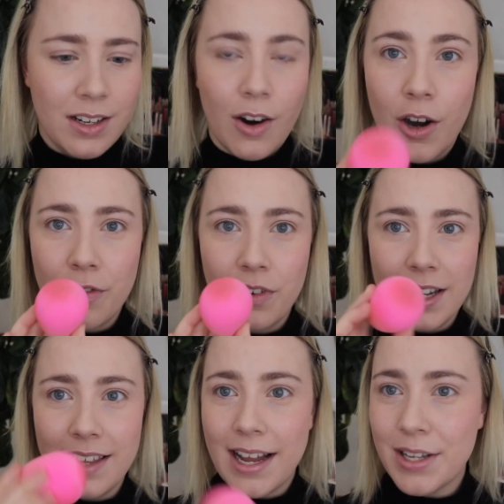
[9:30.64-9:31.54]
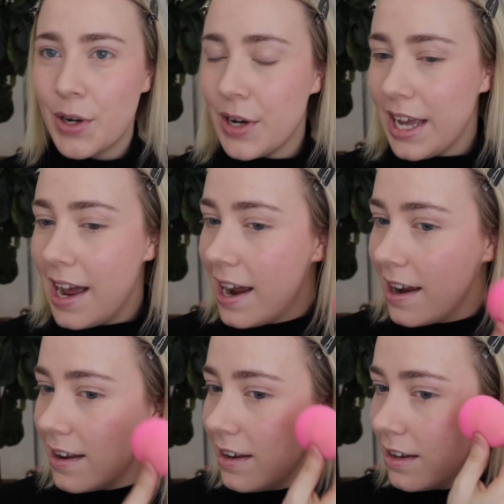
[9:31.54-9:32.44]
Hopefully that's
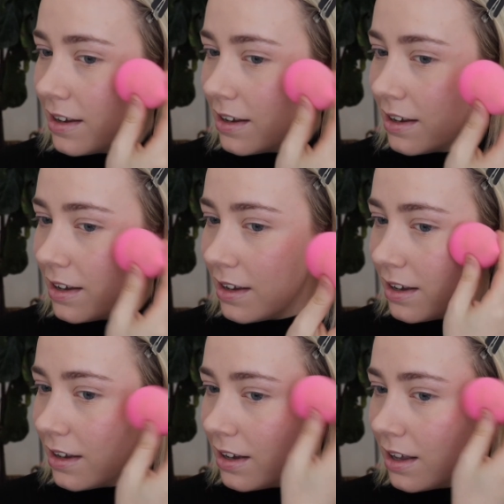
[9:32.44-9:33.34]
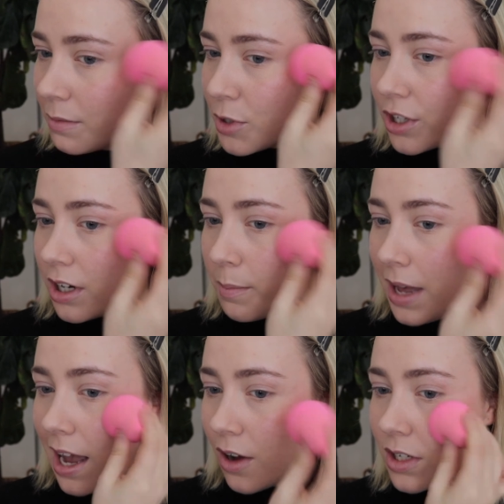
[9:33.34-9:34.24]
okay. I'm just gonna
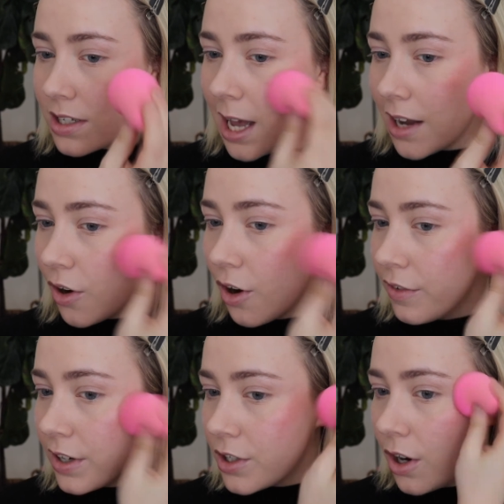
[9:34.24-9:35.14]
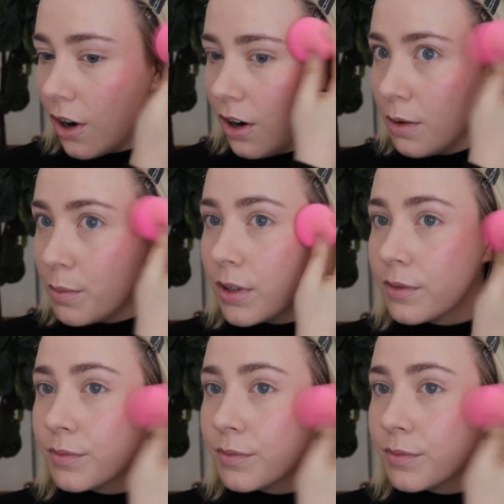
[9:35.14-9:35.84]
pounce that over top.